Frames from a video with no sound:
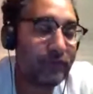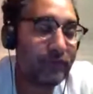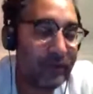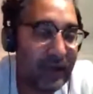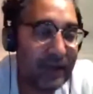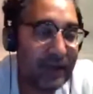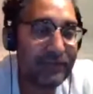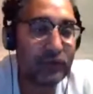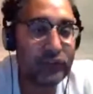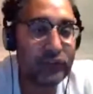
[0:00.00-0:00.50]

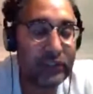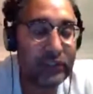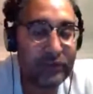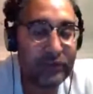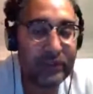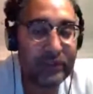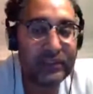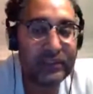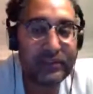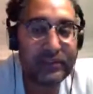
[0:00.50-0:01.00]
after
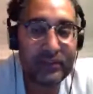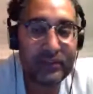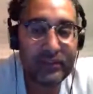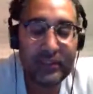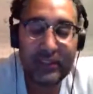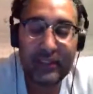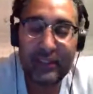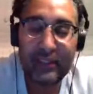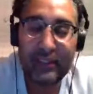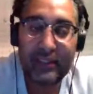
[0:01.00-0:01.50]
Survivor
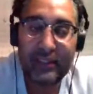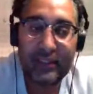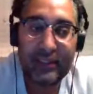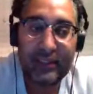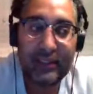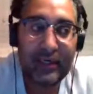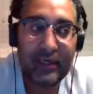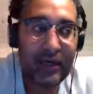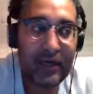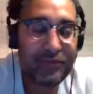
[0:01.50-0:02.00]
Series,
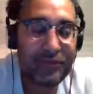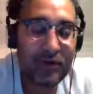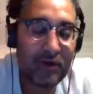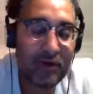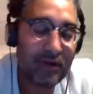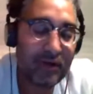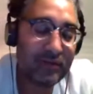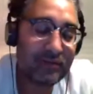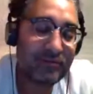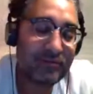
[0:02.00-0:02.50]

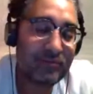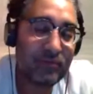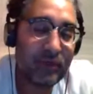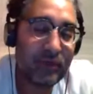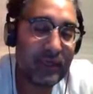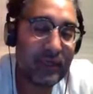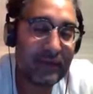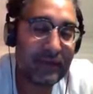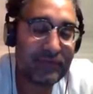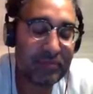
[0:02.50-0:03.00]
I
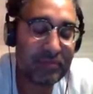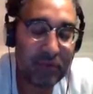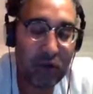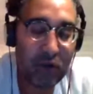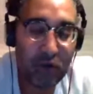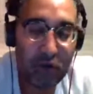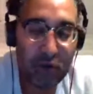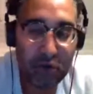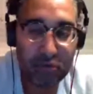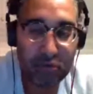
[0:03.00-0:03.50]
thought
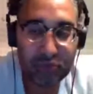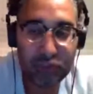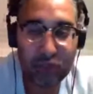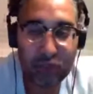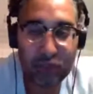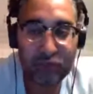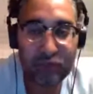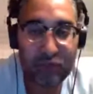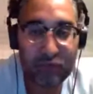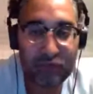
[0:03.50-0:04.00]
we're gonna have
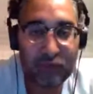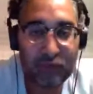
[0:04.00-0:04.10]
some go